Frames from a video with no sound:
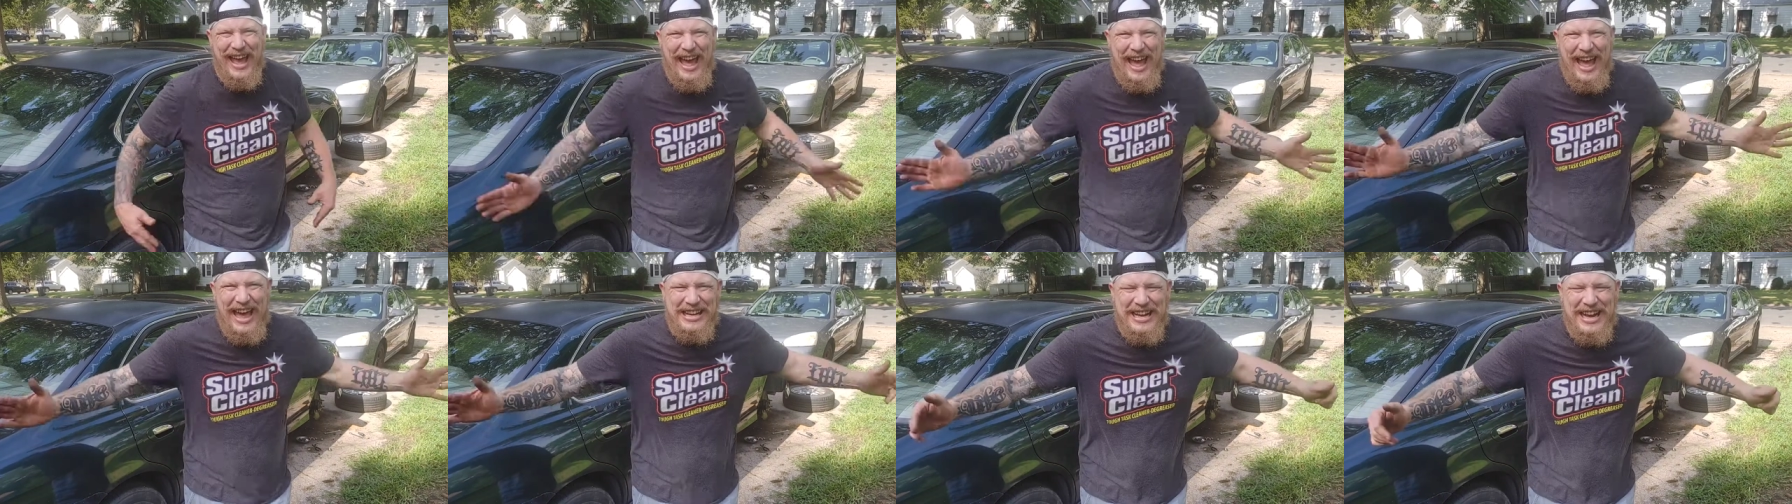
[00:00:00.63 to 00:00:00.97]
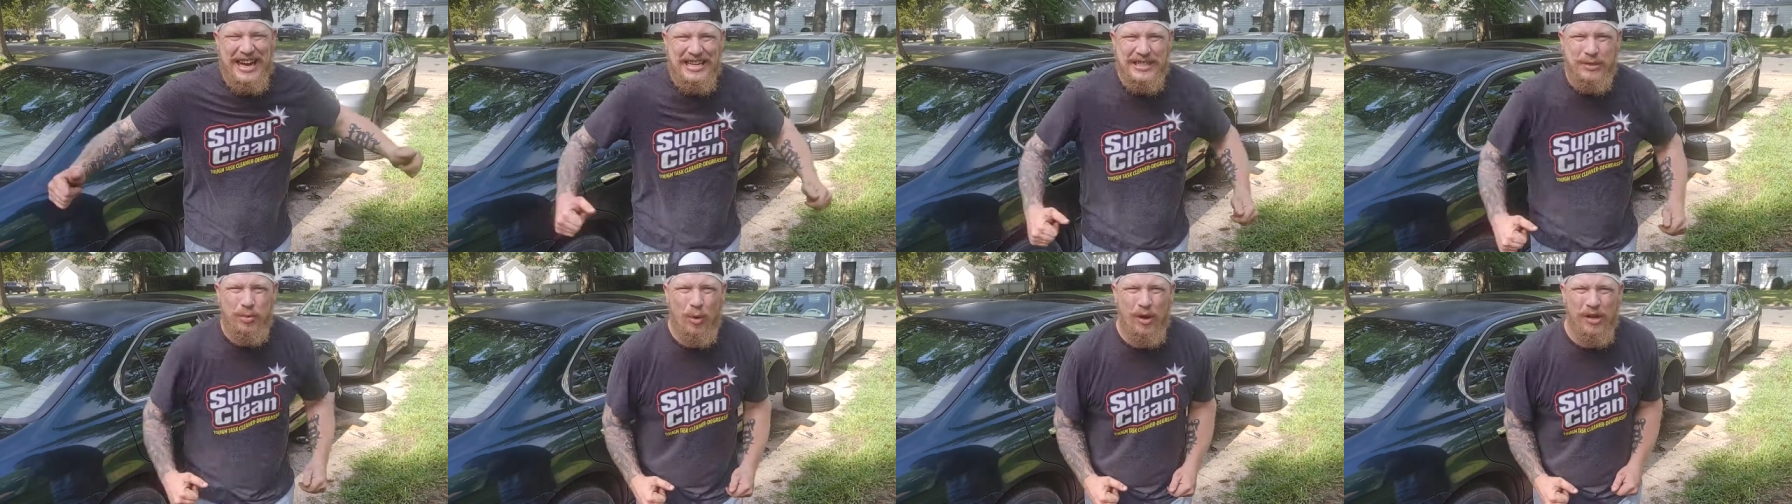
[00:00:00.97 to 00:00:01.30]
Hey
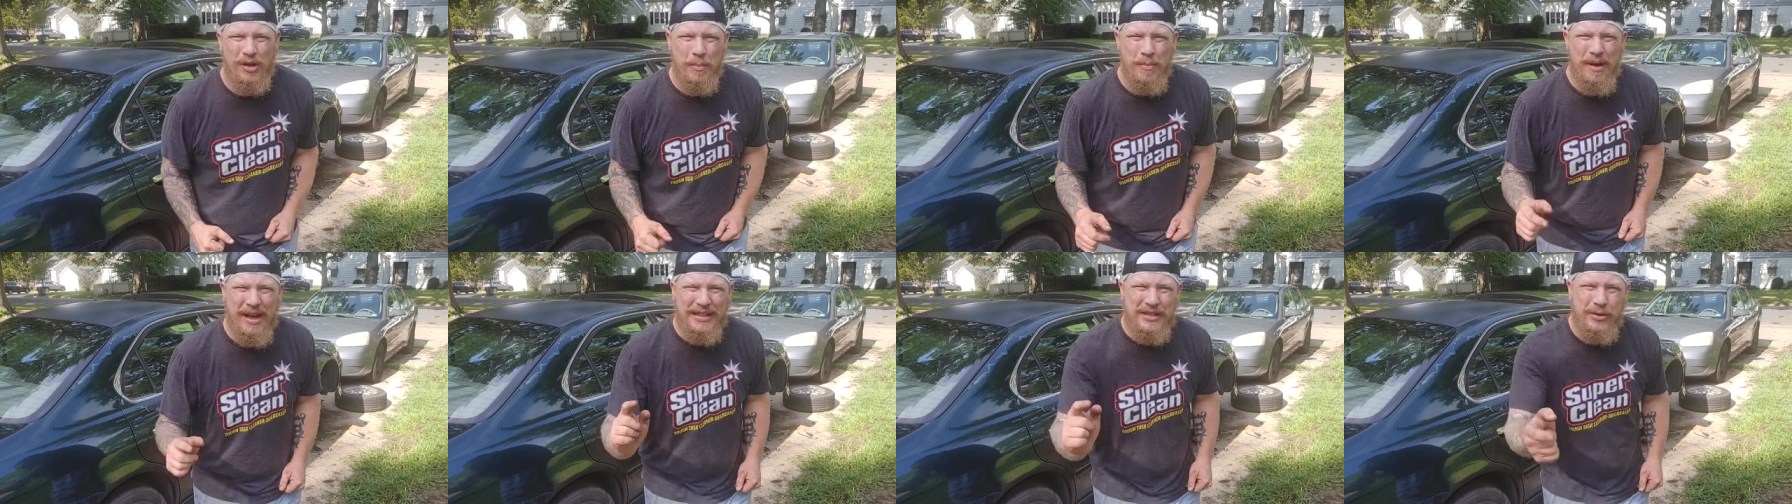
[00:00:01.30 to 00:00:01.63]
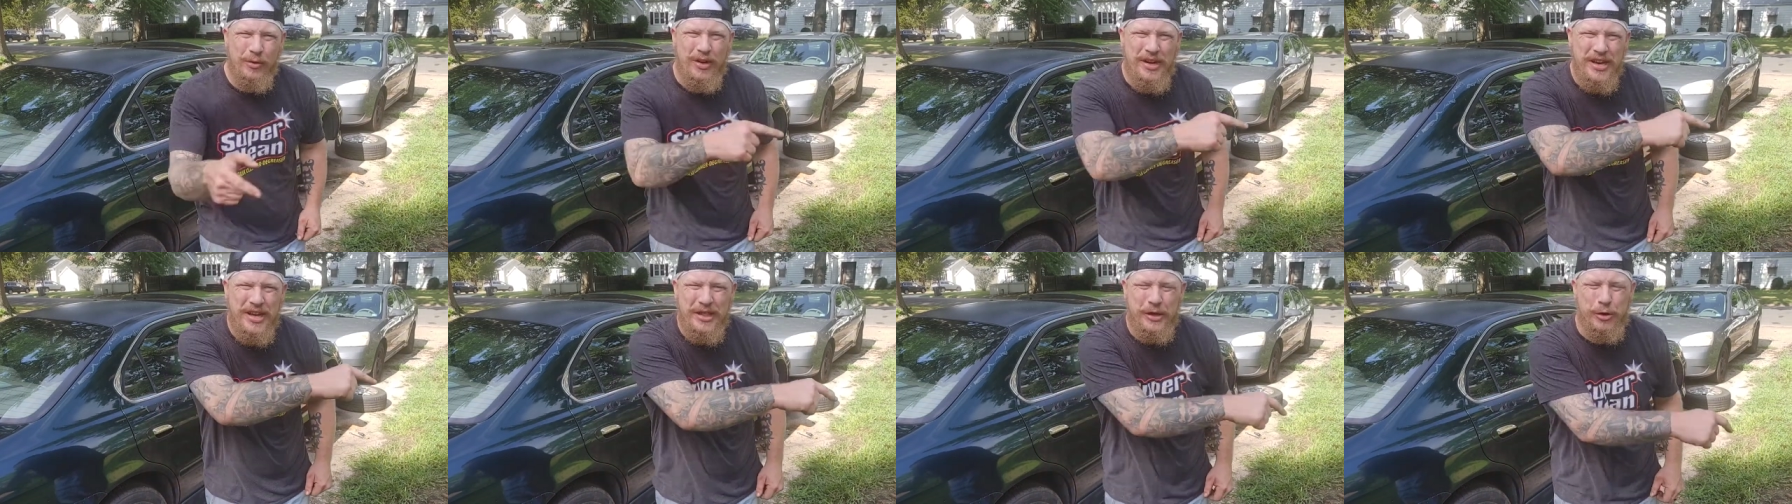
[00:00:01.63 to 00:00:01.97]
guys, welcome back
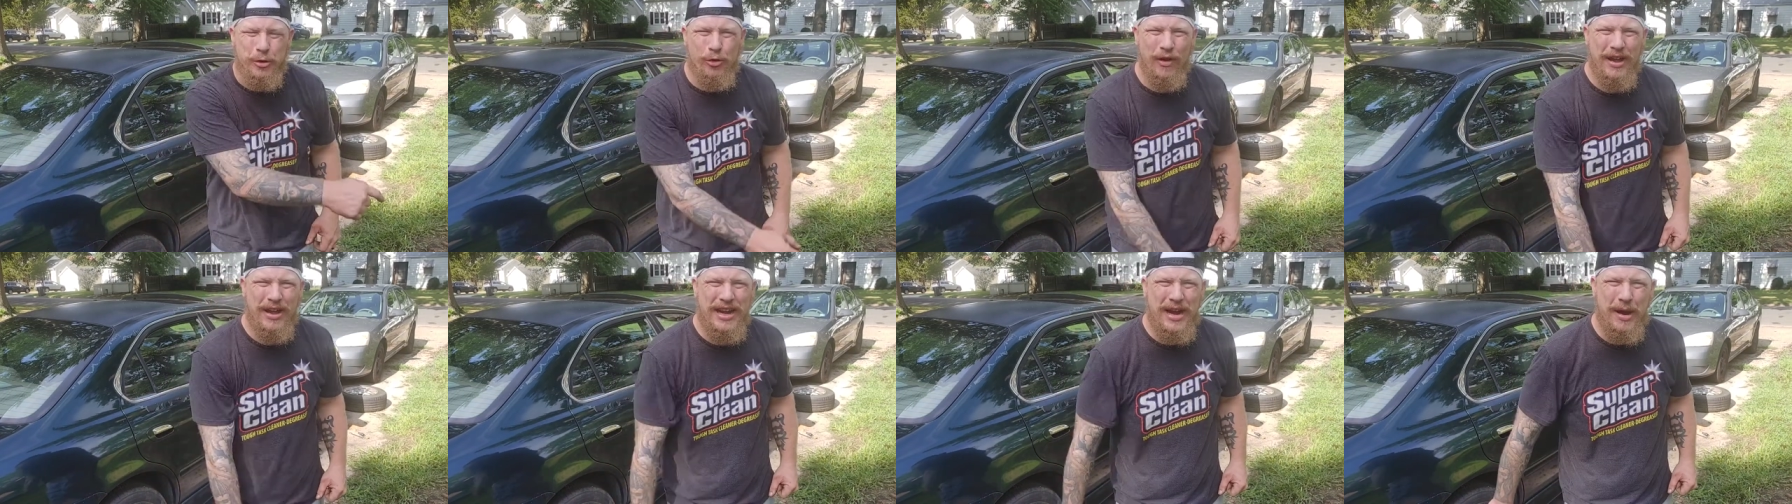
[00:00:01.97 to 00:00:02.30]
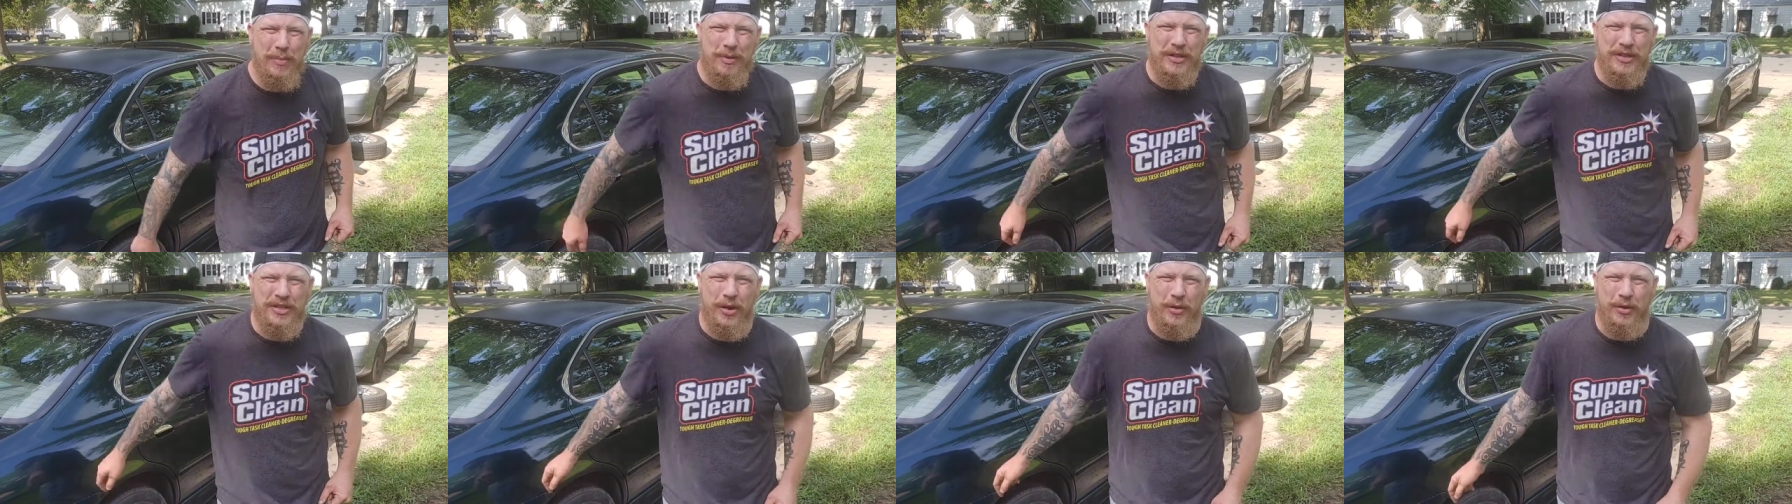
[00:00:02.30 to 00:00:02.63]
to another great
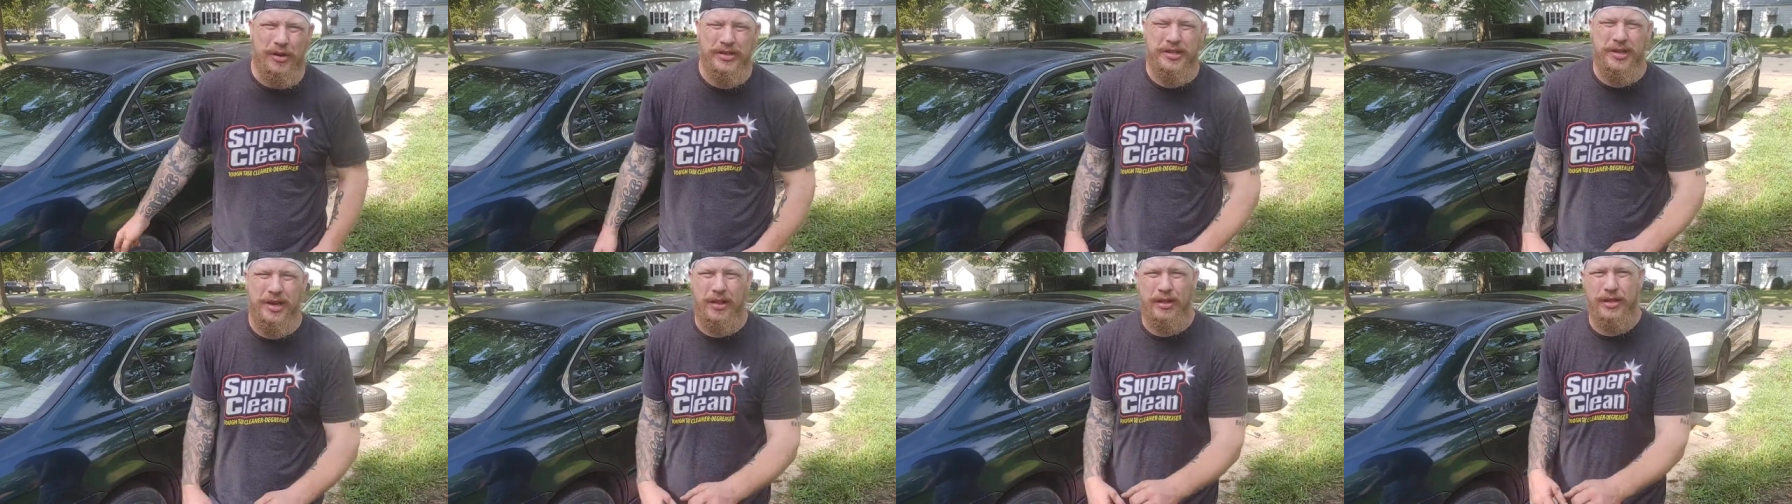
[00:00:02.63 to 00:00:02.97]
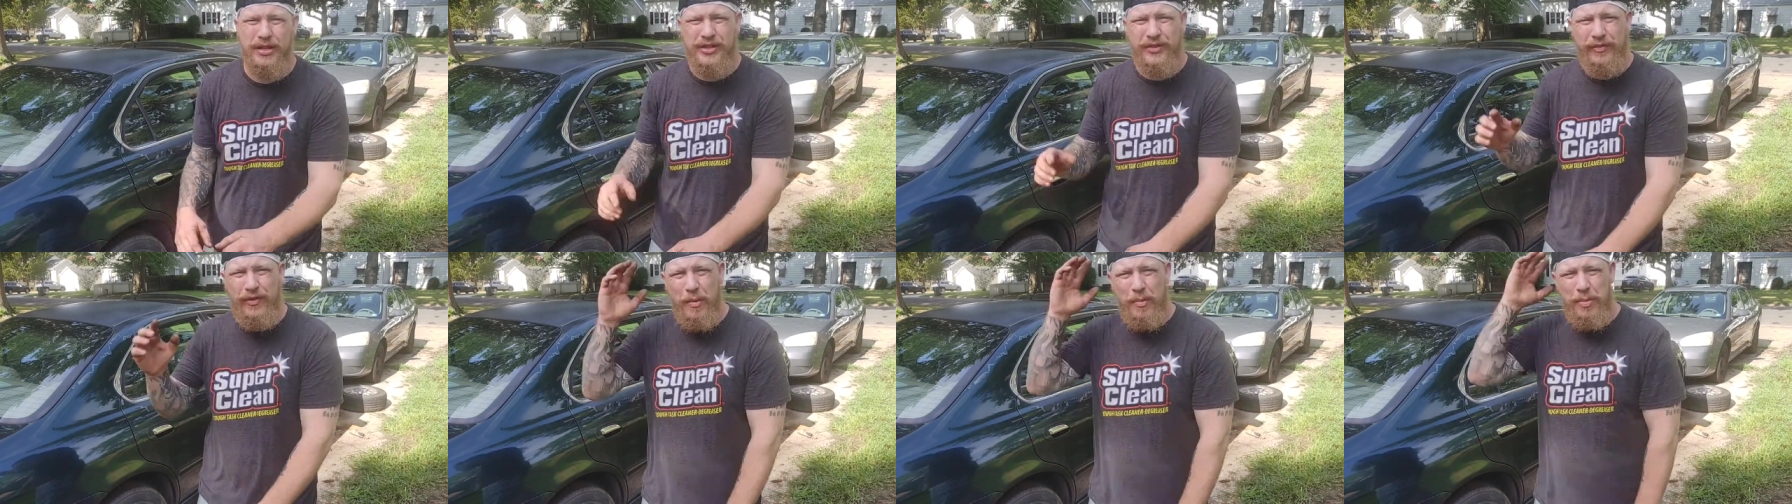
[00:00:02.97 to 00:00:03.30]
episode of Sell
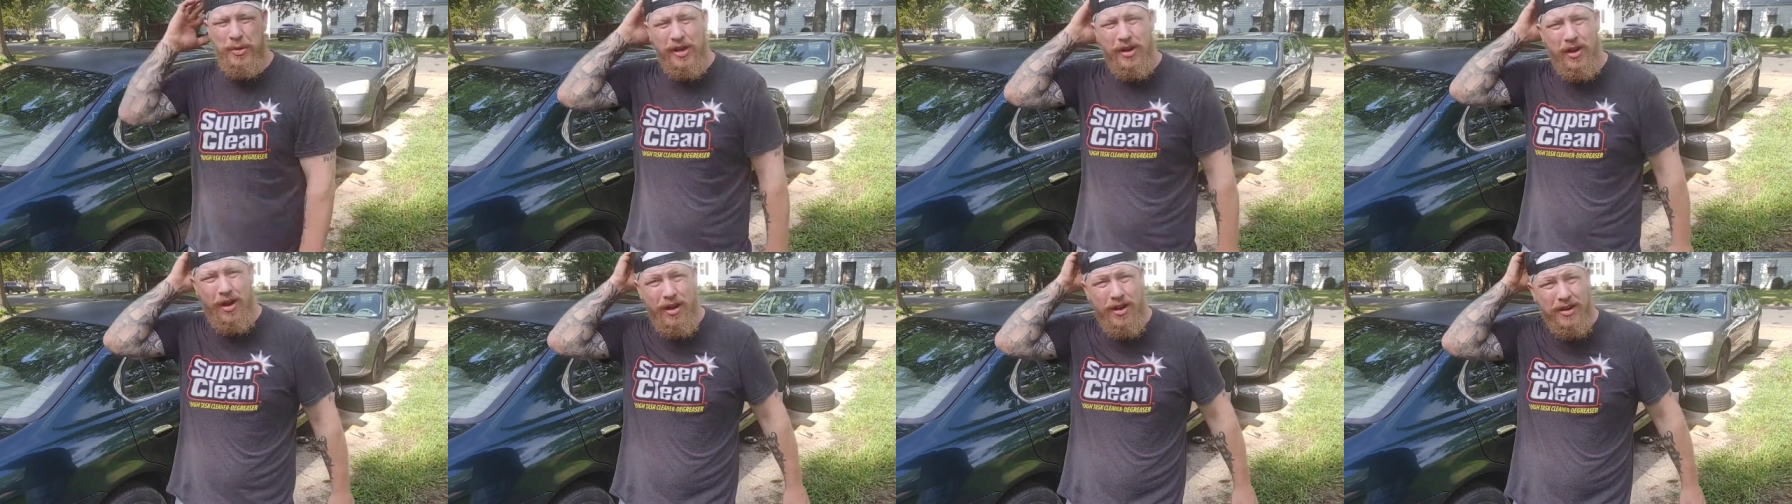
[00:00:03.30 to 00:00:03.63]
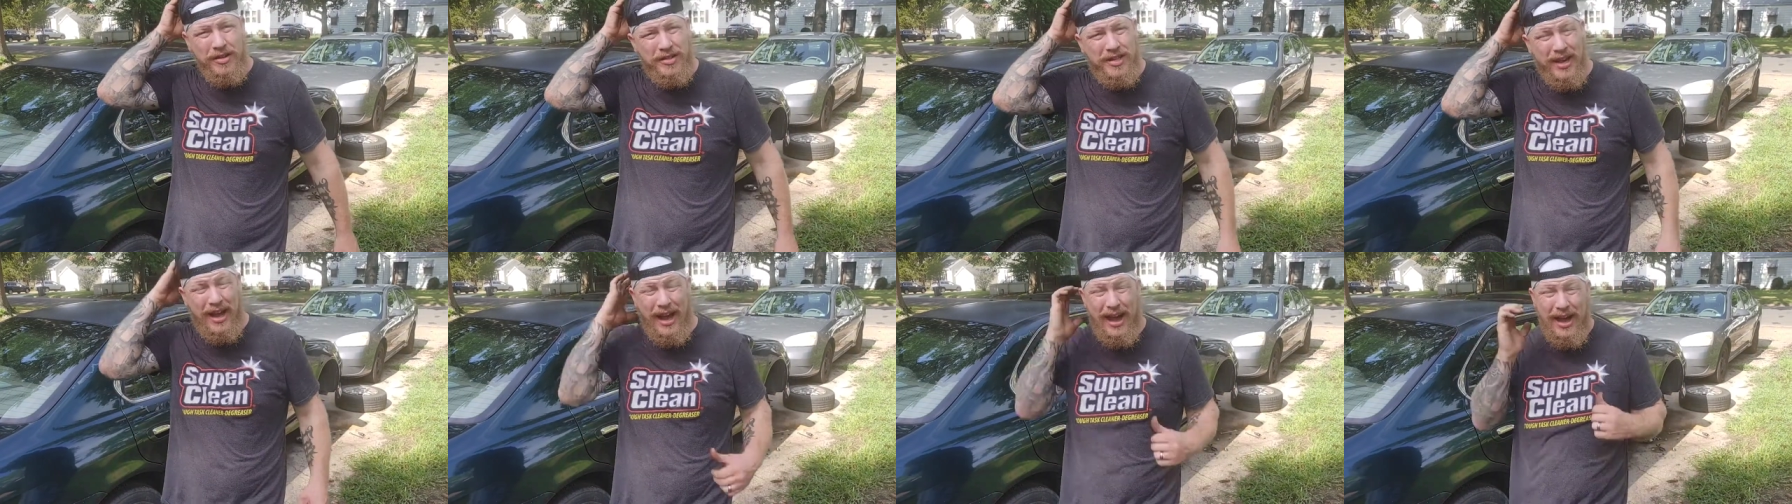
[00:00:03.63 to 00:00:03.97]
Those Flipping Cars.